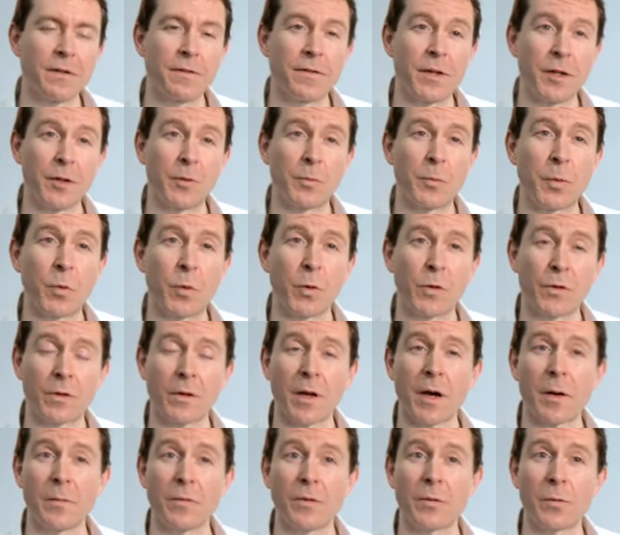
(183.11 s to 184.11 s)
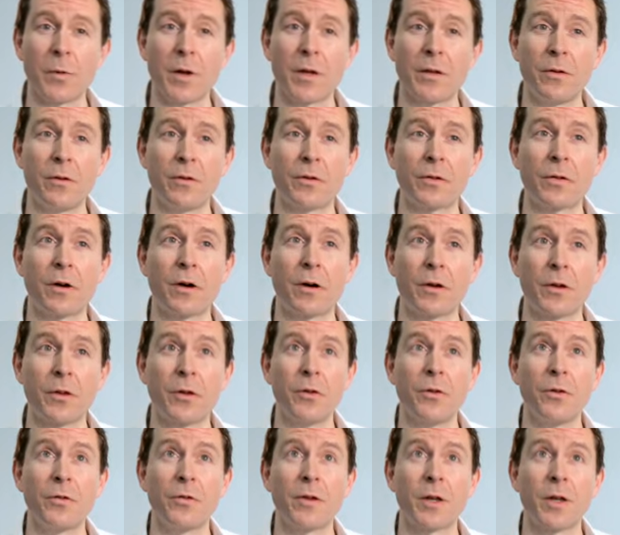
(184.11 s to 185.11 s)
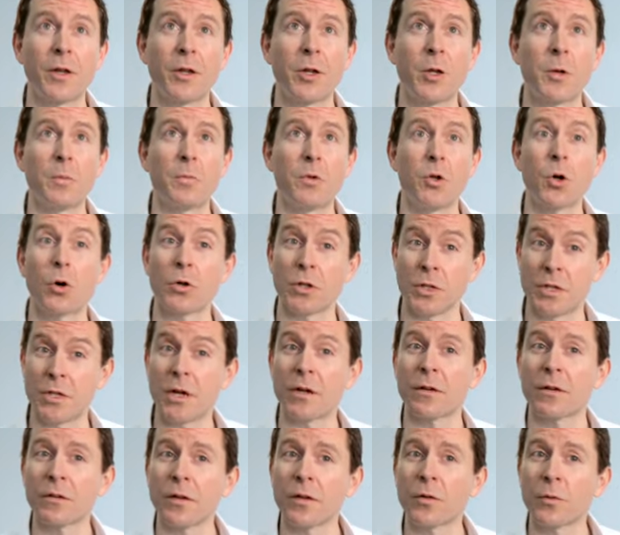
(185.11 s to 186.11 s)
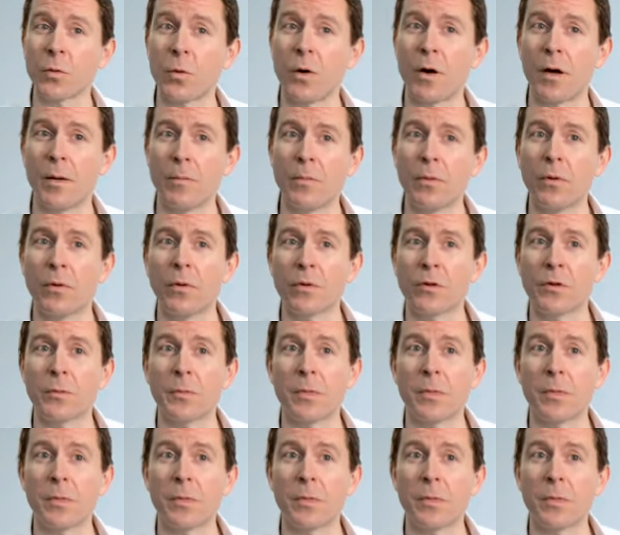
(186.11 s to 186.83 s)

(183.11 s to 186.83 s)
of these boards comes when you start using them not just as whiteboards